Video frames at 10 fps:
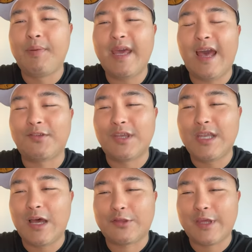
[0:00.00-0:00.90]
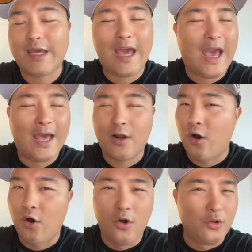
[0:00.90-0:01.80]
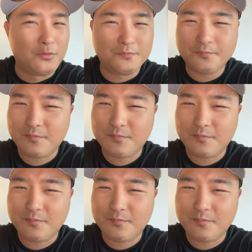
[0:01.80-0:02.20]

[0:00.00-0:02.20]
be as nothing at all.